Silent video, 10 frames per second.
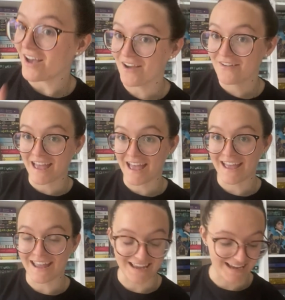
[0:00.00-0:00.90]

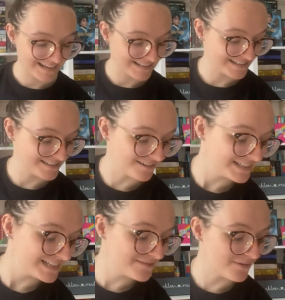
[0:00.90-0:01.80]
Okay,
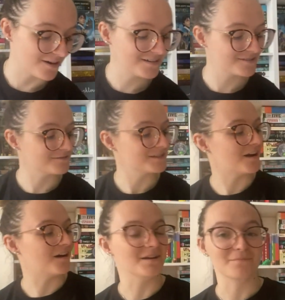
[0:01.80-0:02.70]
exciting parcel
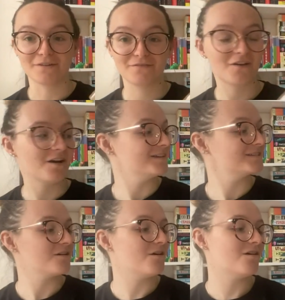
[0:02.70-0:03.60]
time.
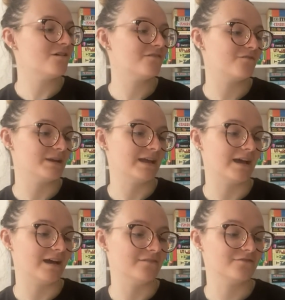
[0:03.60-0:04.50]
First off, we
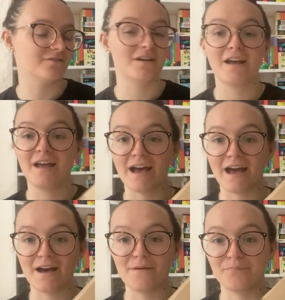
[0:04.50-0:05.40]
have
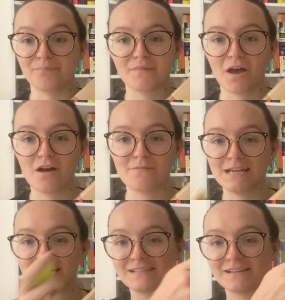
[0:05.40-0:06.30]

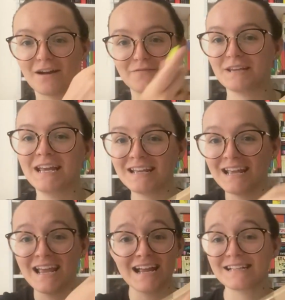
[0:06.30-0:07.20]
Hermes.
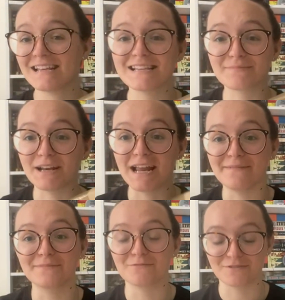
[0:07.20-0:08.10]
It says my
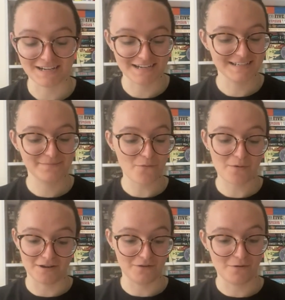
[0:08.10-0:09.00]
name and what it is, but we're
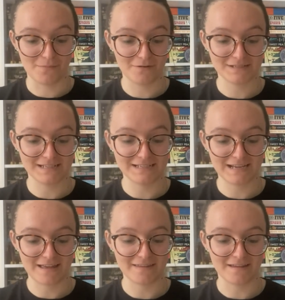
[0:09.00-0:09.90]
going to unbox it
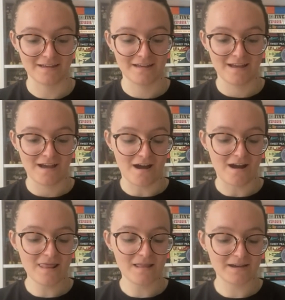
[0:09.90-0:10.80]
together.
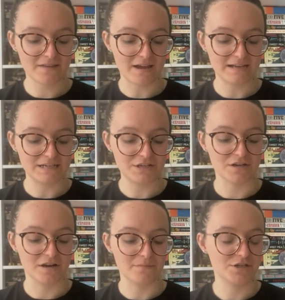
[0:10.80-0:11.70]
I like that
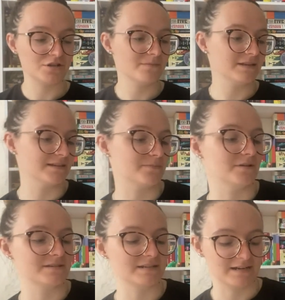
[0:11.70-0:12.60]
addition. I'm assuming this
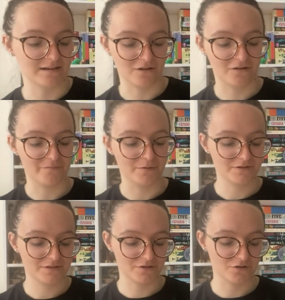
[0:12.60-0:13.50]
person had a lot of
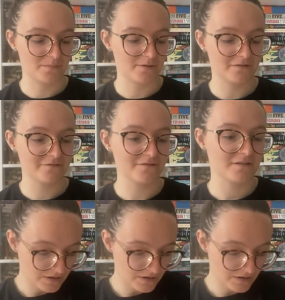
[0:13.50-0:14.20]
books to drop off.